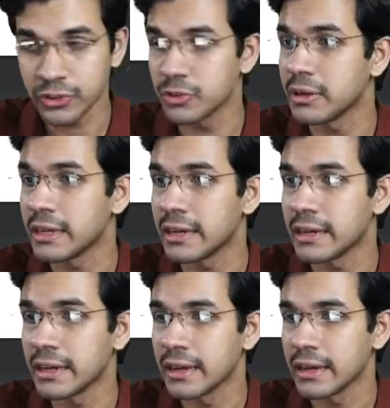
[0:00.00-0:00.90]
to
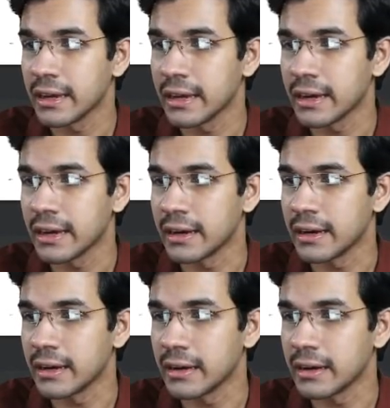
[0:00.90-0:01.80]
be
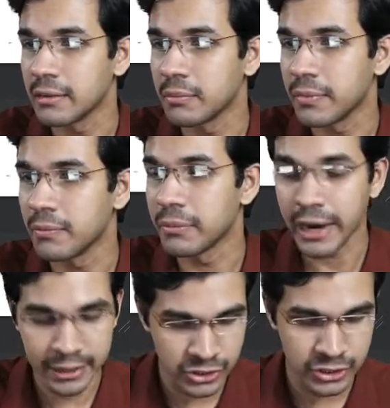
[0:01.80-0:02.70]

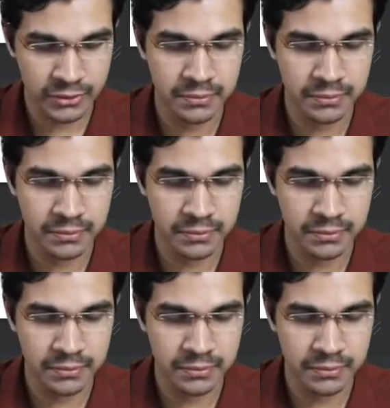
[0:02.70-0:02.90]
branch.